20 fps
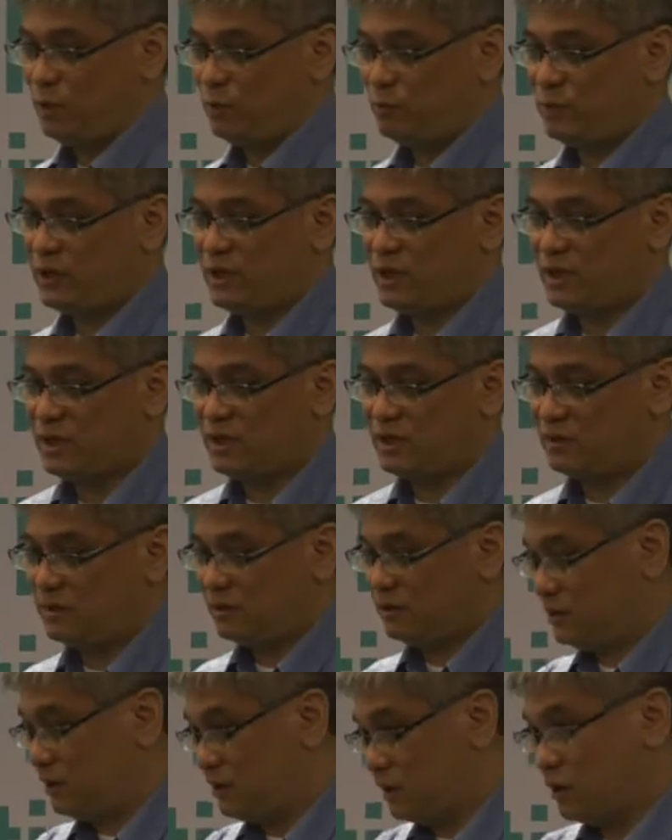we are
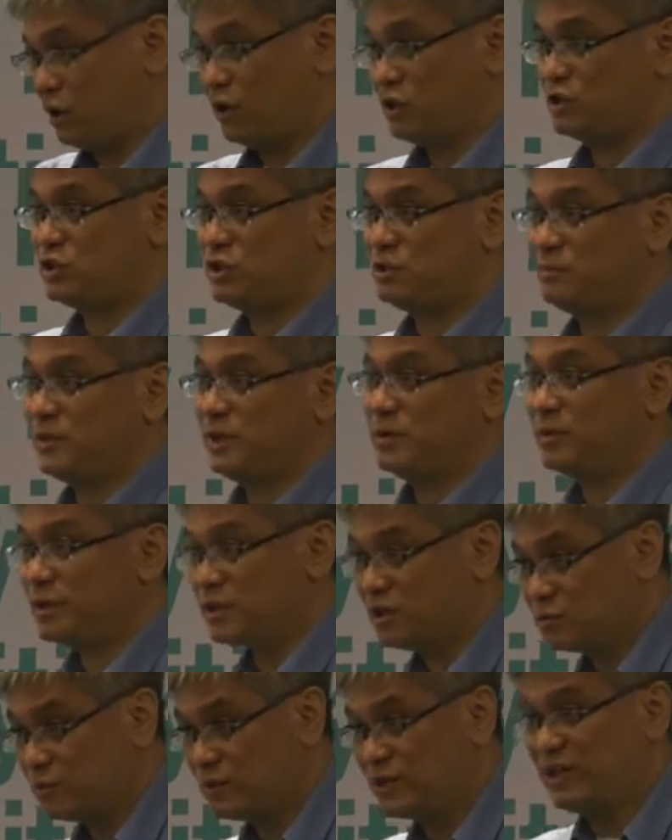a lot cheaper
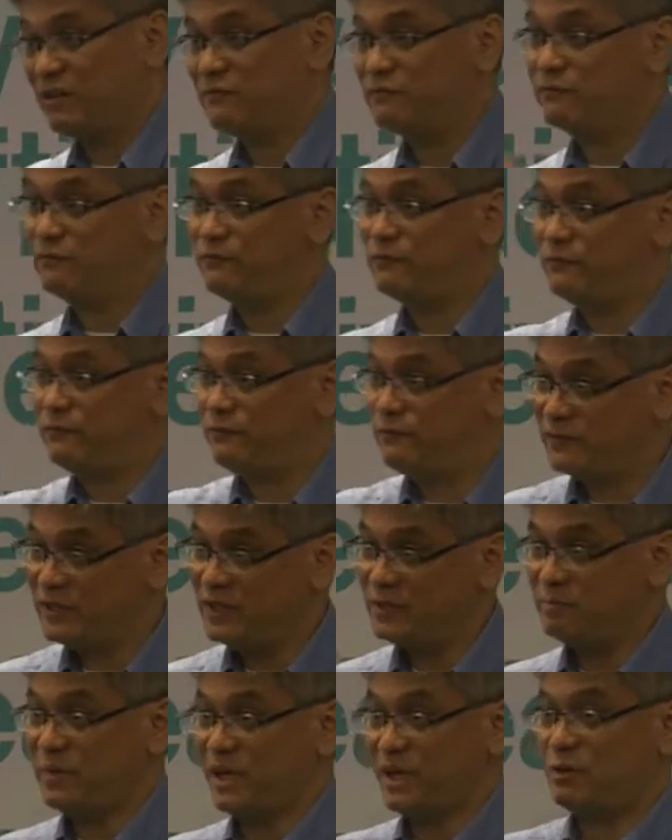because we get
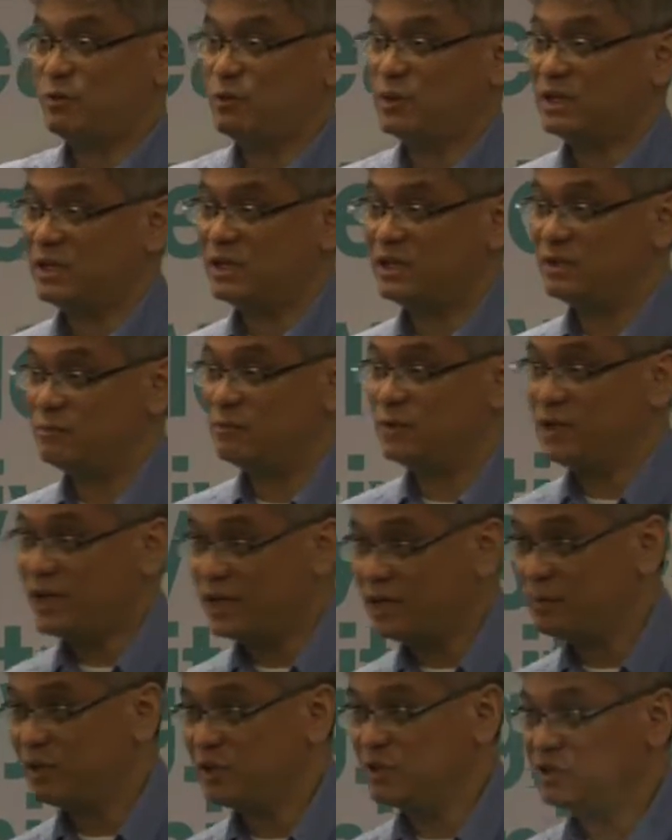feedback quickly. We are
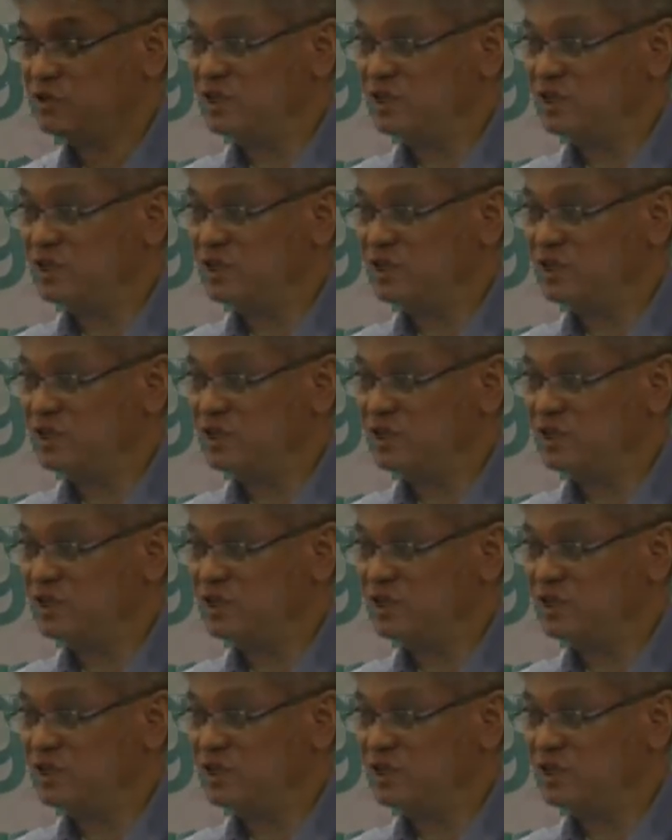able to